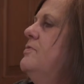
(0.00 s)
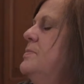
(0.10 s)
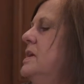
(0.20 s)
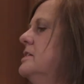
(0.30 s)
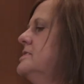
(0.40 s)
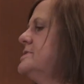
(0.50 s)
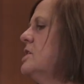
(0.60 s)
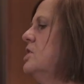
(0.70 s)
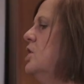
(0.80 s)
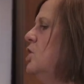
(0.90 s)
minutes,
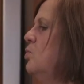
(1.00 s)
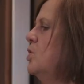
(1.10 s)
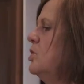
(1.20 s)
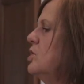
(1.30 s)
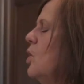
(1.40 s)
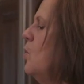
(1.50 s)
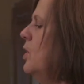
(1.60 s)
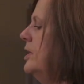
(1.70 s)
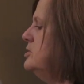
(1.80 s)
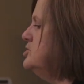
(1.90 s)
we're
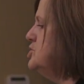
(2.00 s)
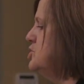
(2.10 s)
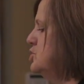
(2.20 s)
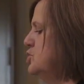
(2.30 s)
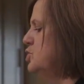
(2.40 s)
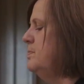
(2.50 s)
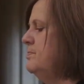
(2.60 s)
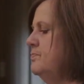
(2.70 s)
going to